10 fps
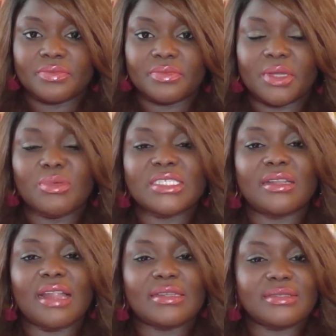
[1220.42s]
It was a
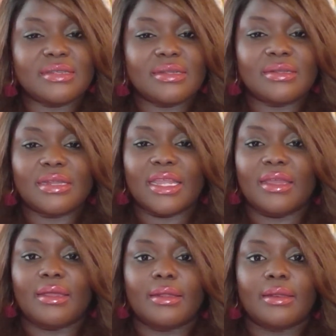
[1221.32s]
lesson
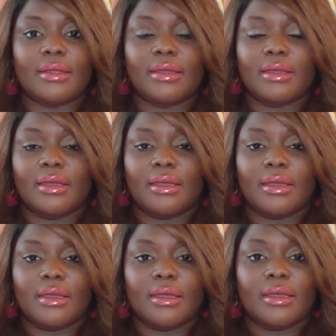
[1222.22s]
in
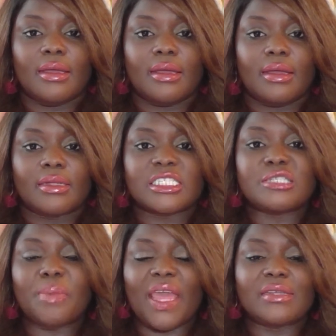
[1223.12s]

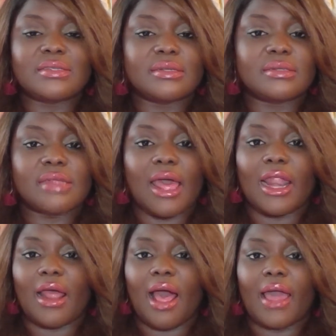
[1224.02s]
spaces that
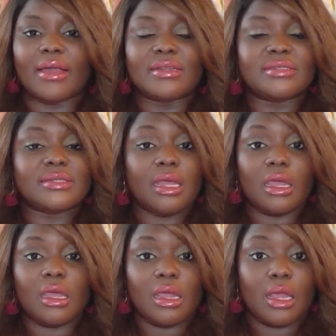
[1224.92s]
I could
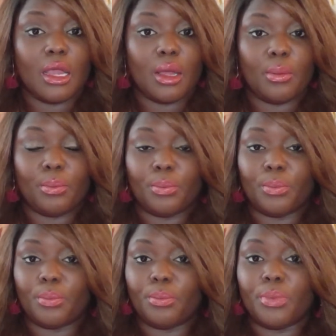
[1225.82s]
see
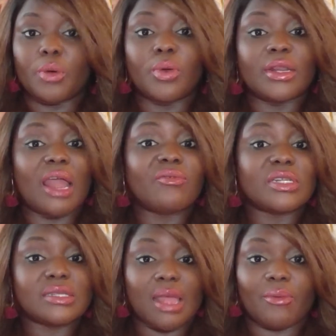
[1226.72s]
but would never
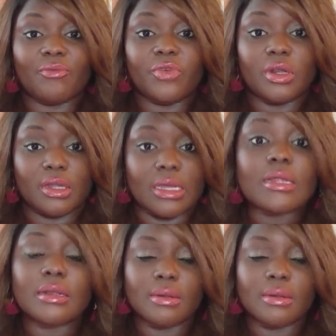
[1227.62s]
step foot in.